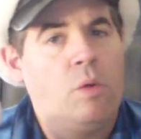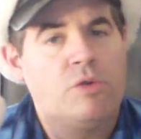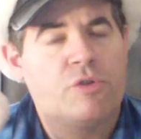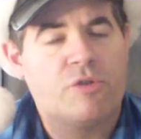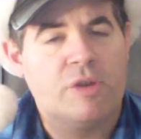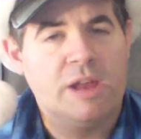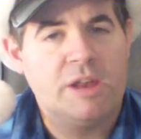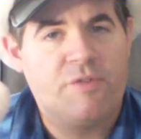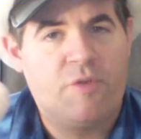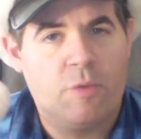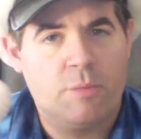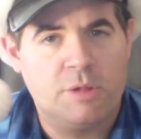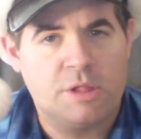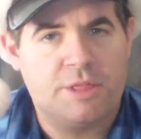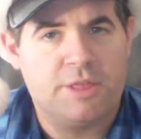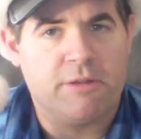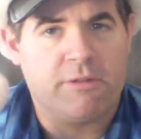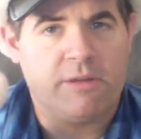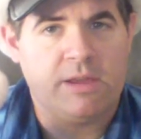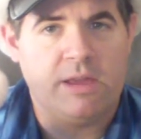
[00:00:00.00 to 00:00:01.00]

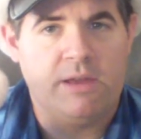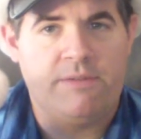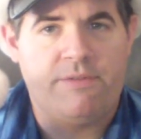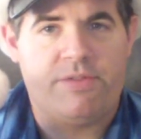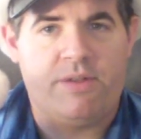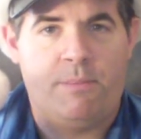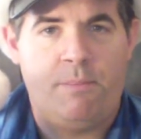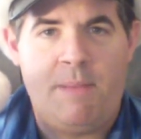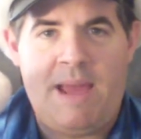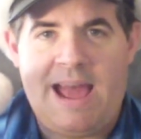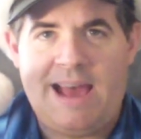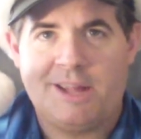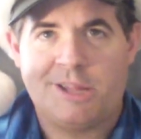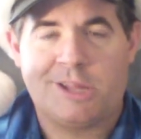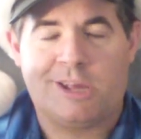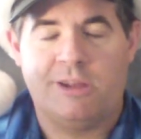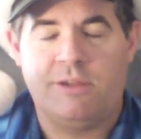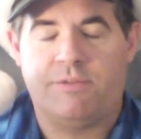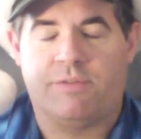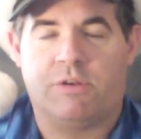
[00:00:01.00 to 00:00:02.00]
Transformers theory of the
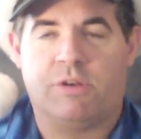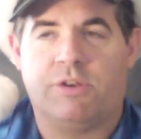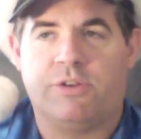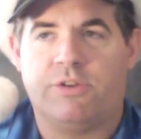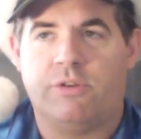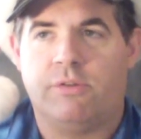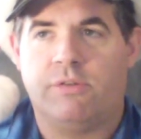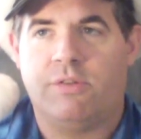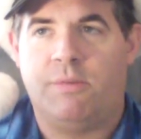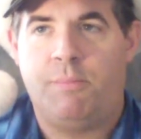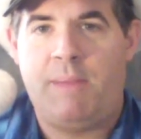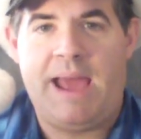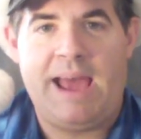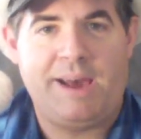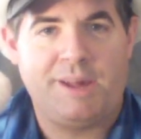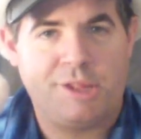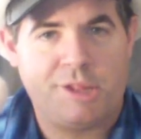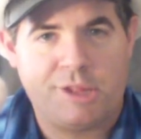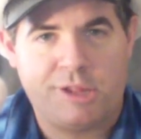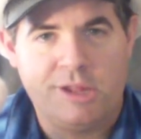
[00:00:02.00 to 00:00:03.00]
mass conversion or the
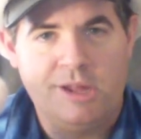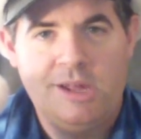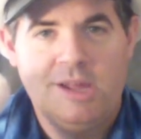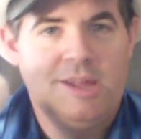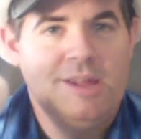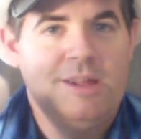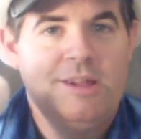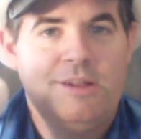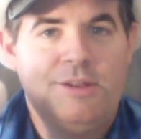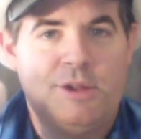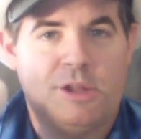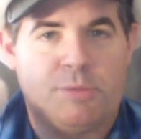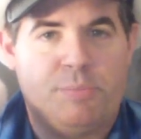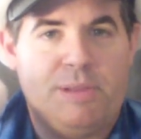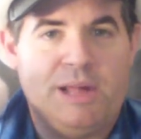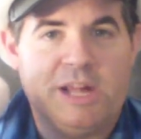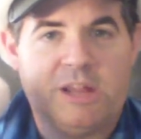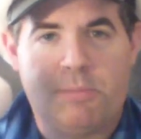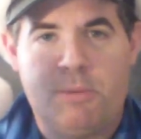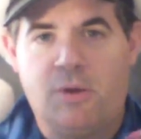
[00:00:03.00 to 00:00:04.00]
mass
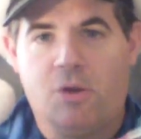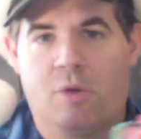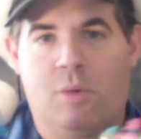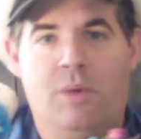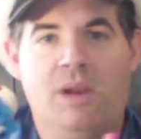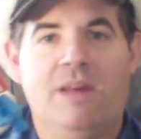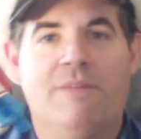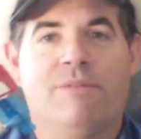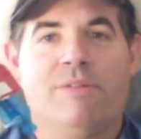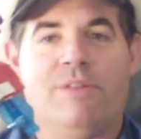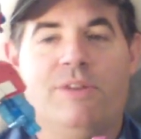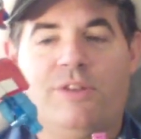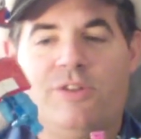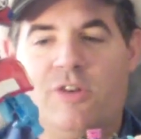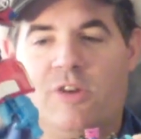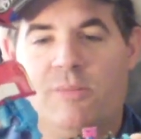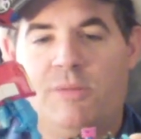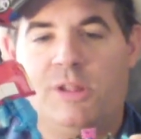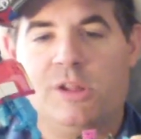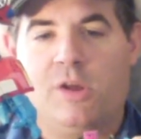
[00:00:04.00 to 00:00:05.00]
displacement or whatever the
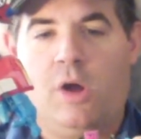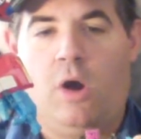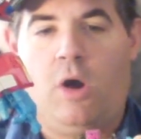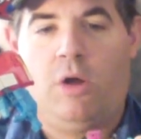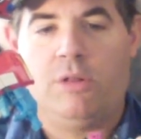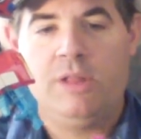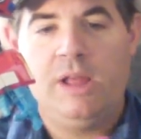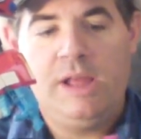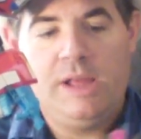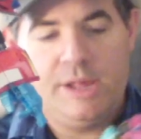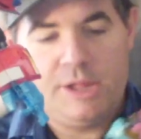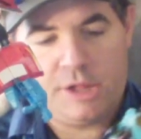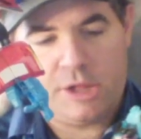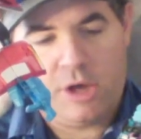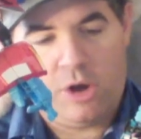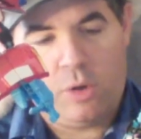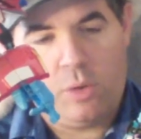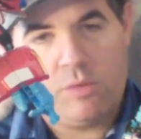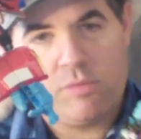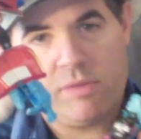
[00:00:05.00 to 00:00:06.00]
term is called.
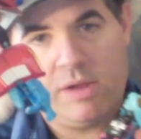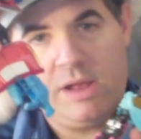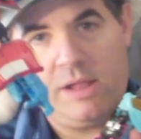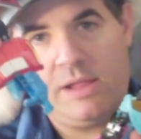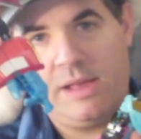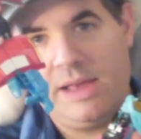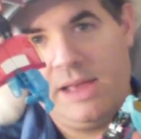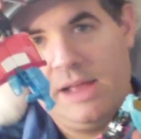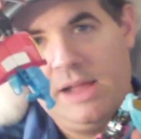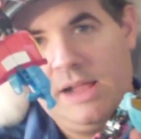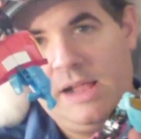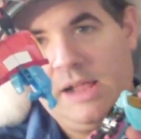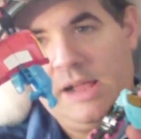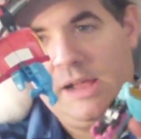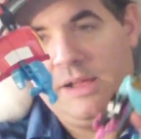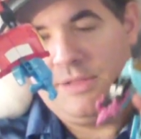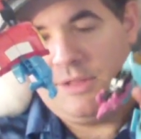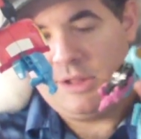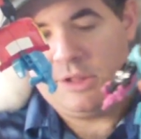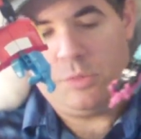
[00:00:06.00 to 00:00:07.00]
So really,
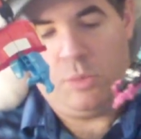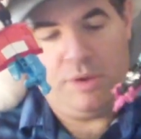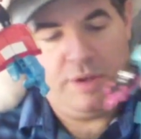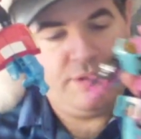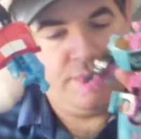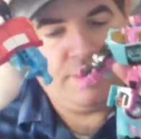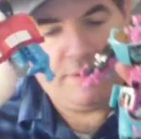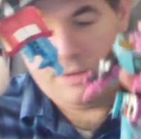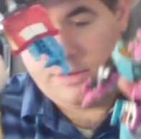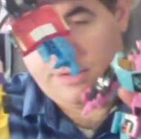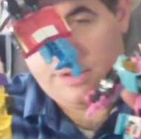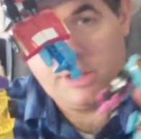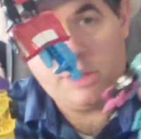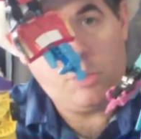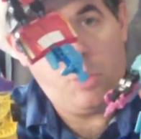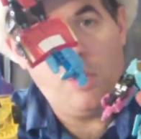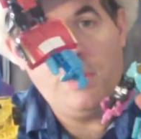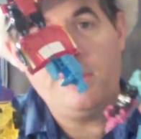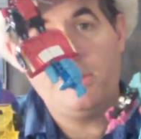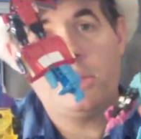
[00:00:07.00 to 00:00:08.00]
this
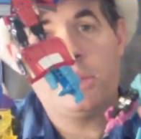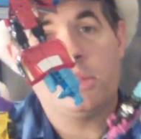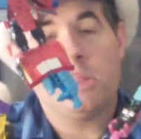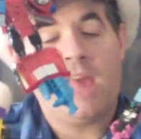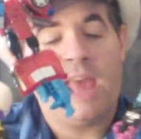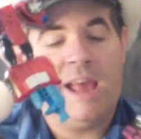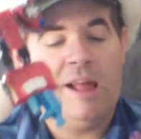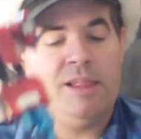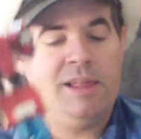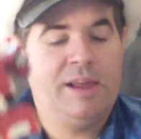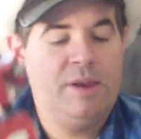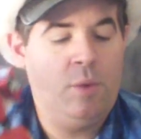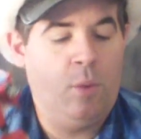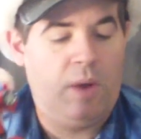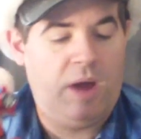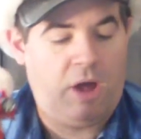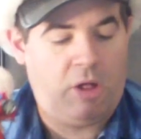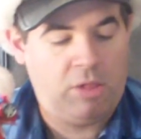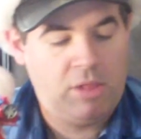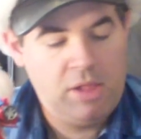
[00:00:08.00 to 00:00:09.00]
wouldn't scale in
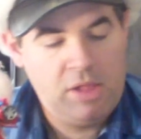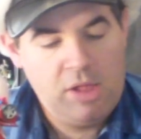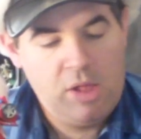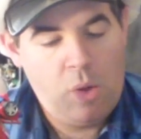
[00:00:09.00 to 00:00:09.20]
well.